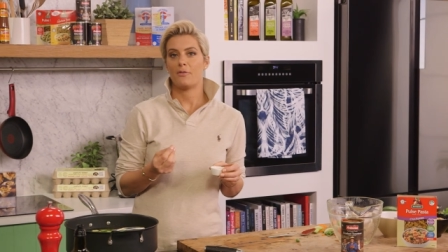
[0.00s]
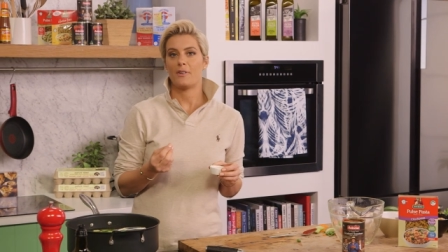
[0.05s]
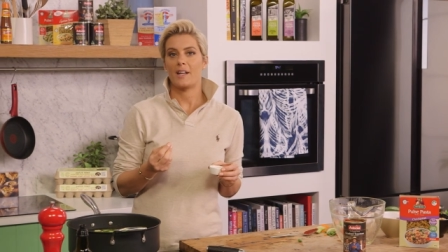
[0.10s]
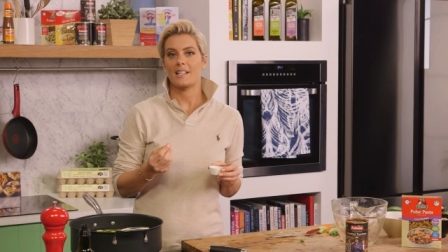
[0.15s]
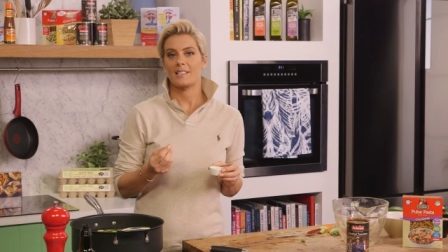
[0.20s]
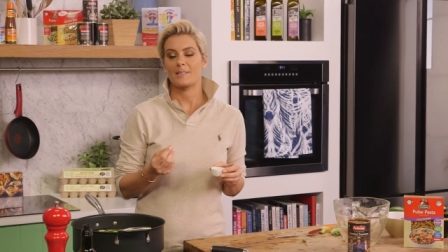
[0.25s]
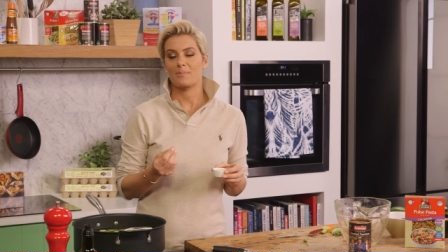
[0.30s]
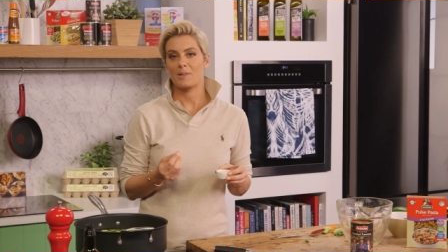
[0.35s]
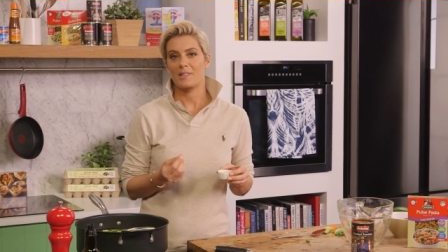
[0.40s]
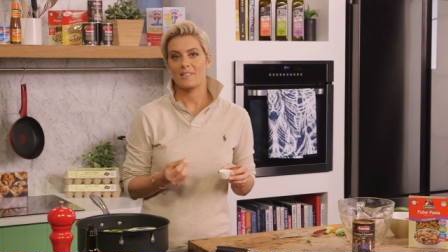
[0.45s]

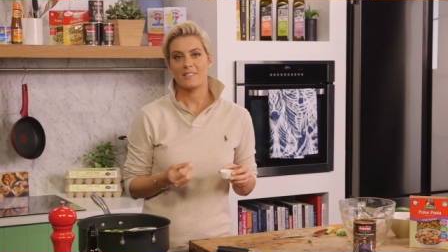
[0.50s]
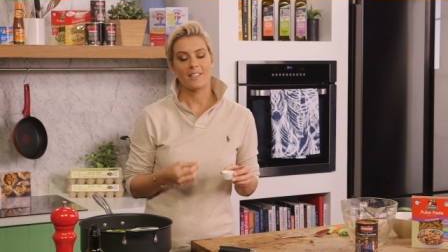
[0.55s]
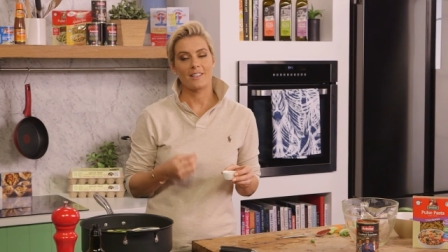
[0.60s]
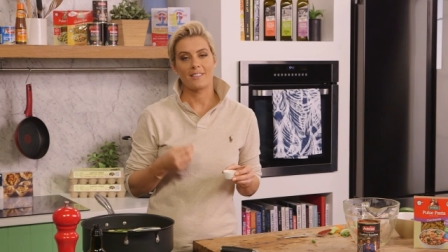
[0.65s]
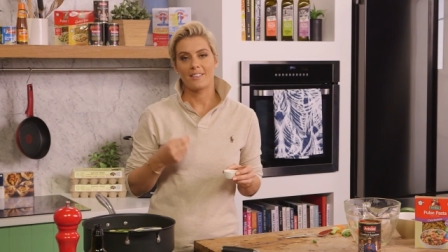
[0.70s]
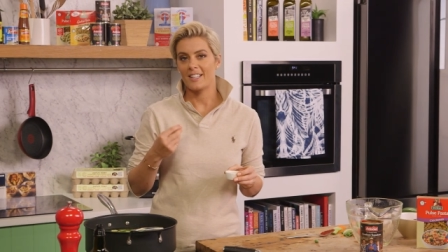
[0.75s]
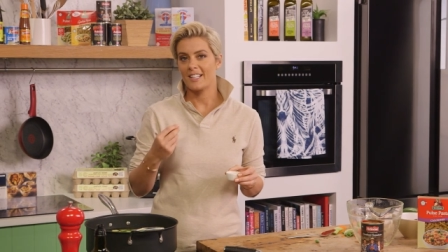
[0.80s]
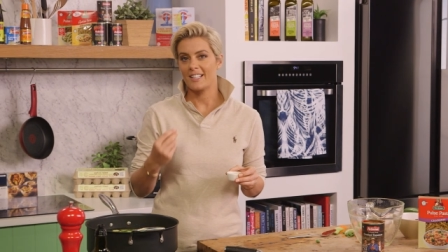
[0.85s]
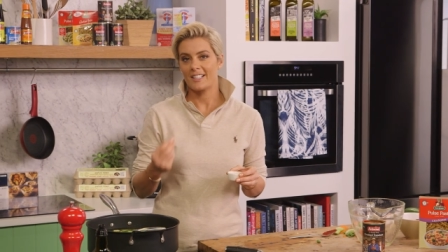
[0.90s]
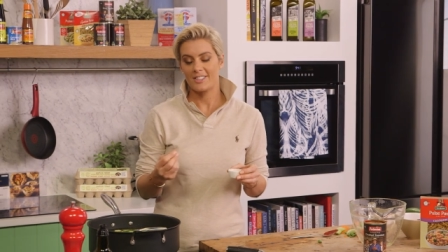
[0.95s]
flakes, because I
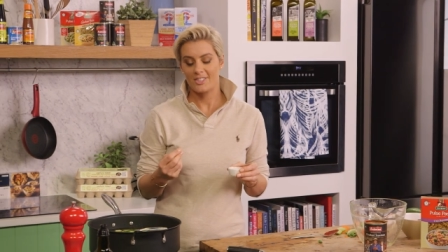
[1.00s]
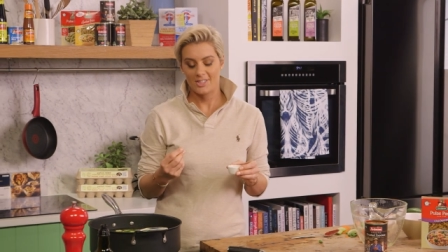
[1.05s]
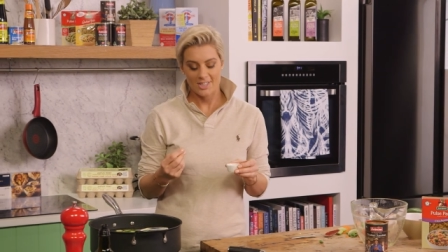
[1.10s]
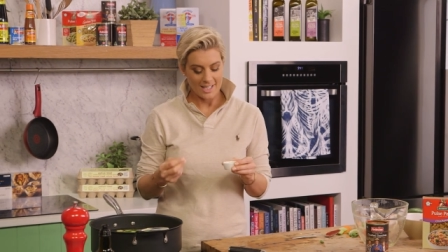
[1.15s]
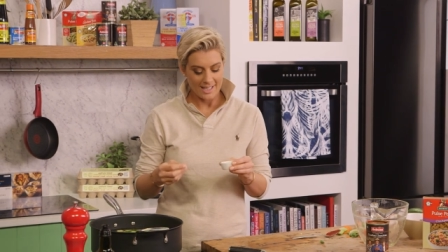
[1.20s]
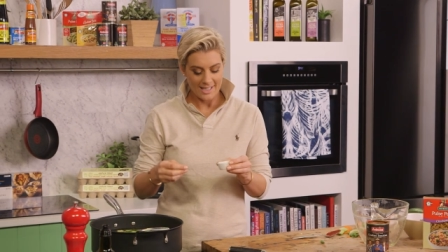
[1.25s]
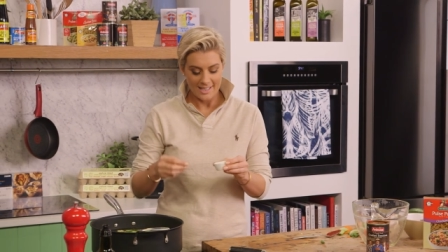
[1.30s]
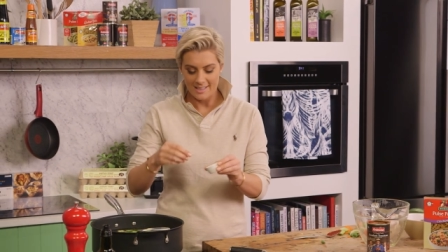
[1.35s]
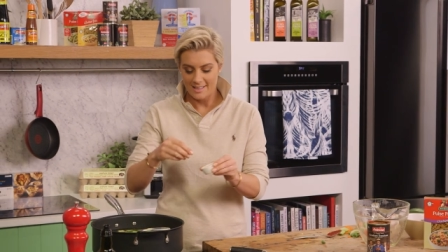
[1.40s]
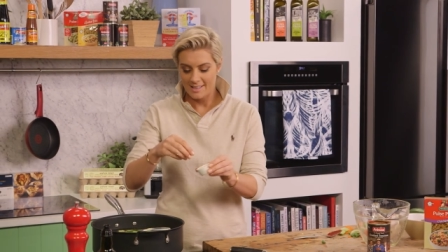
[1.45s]
think
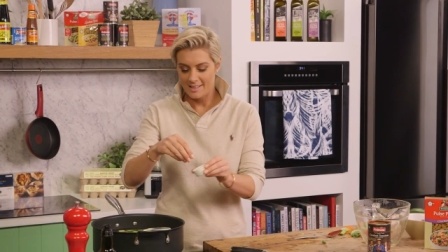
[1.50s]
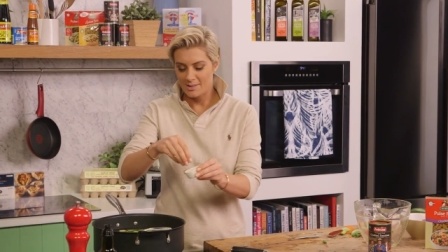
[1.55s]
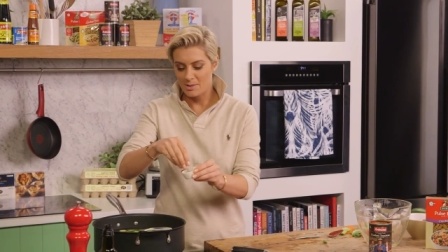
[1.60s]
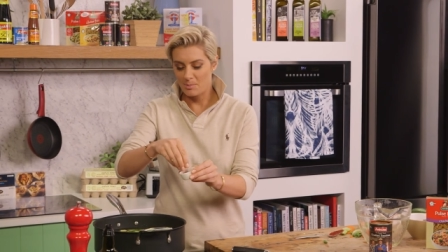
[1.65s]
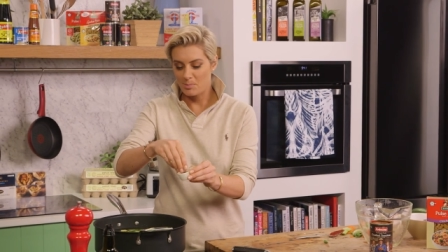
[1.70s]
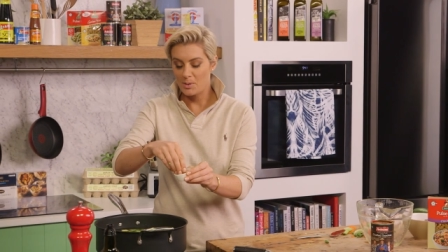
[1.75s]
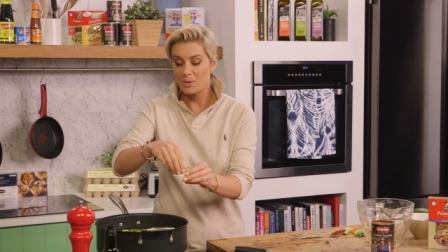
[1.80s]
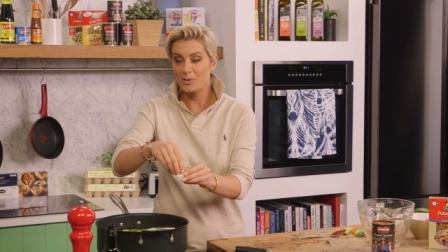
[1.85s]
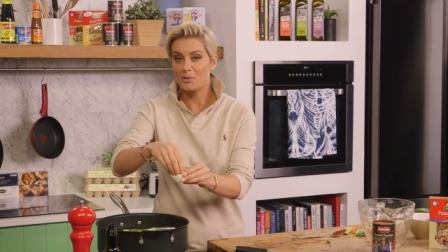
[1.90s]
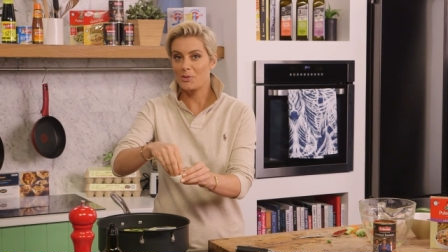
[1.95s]
chili is a
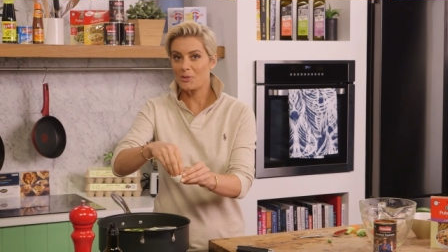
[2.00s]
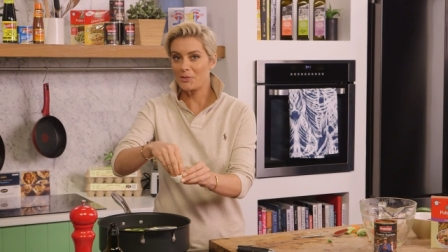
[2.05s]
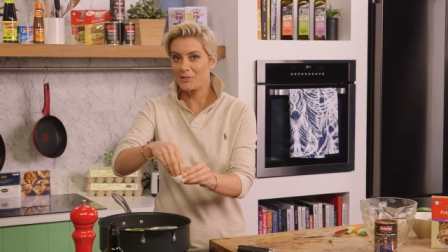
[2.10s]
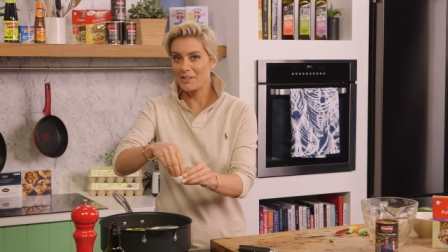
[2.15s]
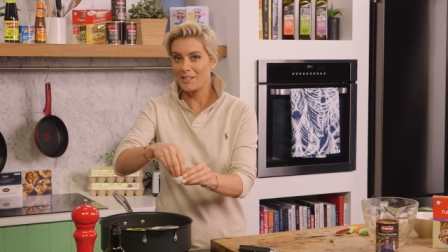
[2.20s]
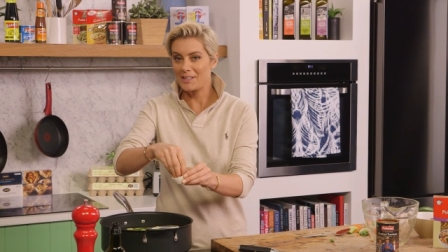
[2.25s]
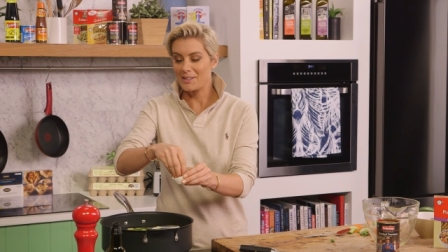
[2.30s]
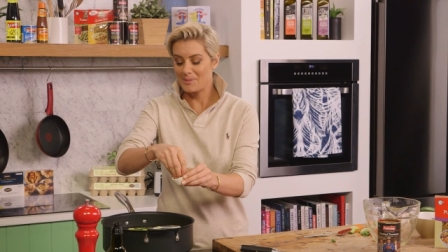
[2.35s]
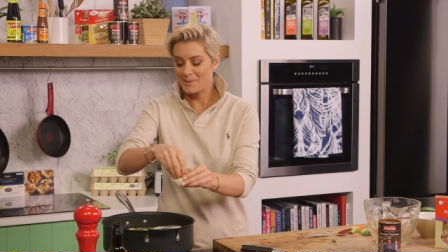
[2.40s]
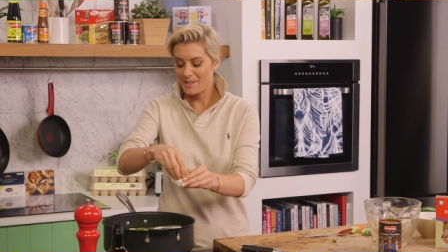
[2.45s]
beautiful
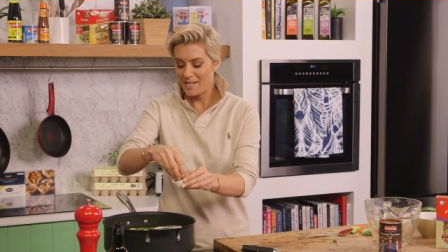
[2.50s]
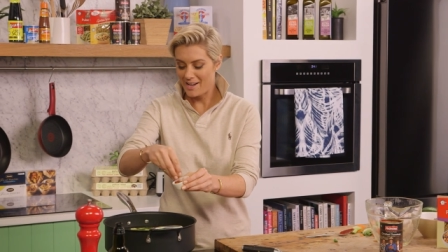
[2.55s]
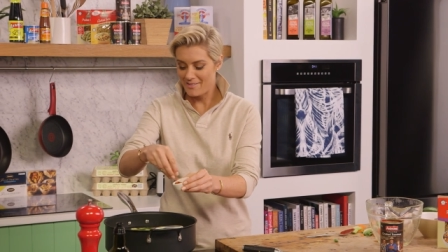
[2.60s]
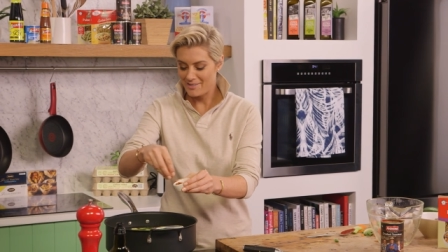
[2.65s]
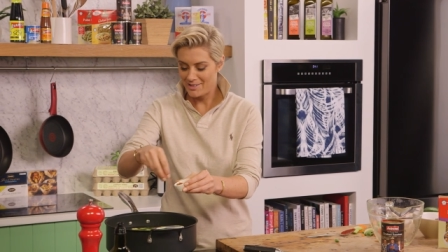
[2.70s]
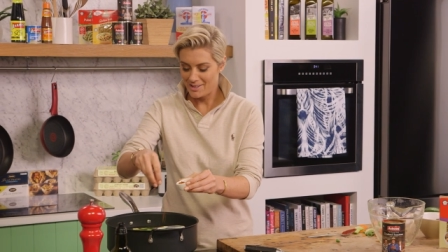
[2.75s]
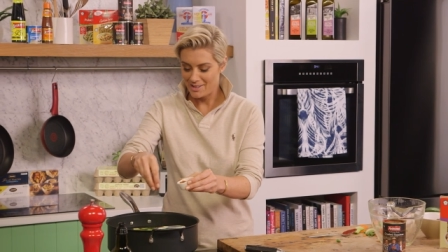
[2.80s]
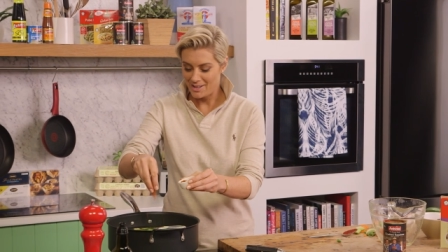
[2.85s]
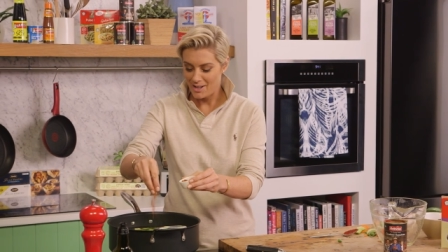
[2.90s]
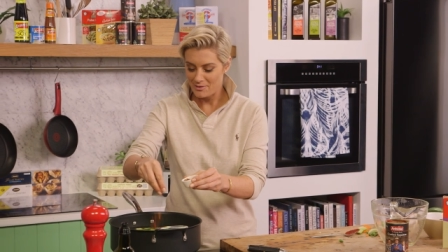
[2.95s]
thing that we have
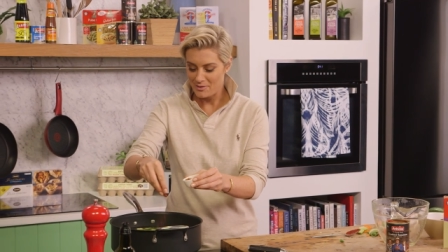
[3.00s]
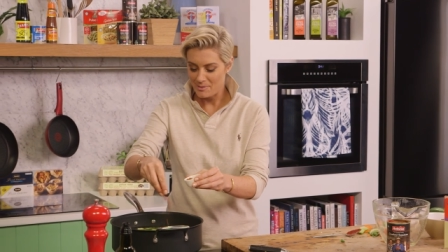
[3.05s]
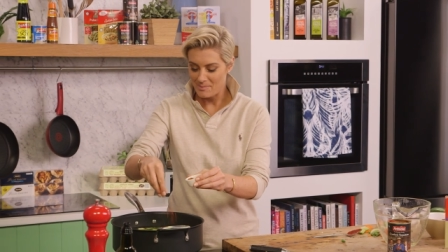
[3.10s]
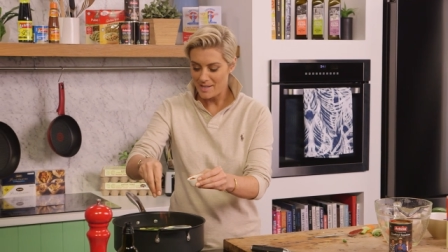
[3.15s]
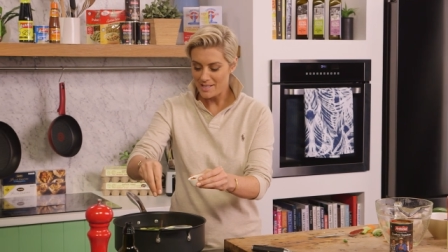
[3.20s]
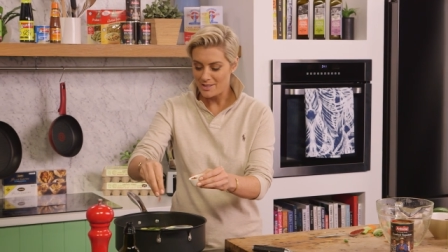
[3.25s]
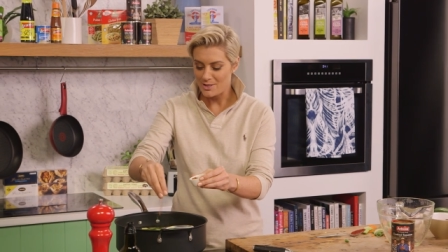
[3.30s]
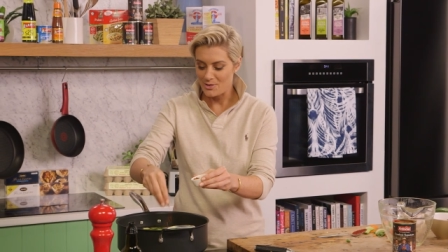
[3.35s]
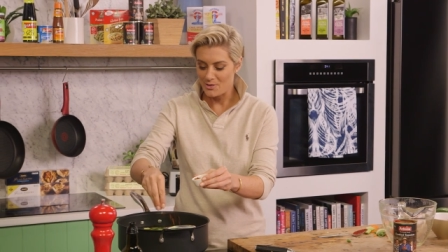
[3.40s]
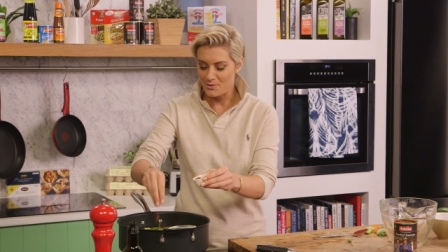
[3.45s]
in our life. It makes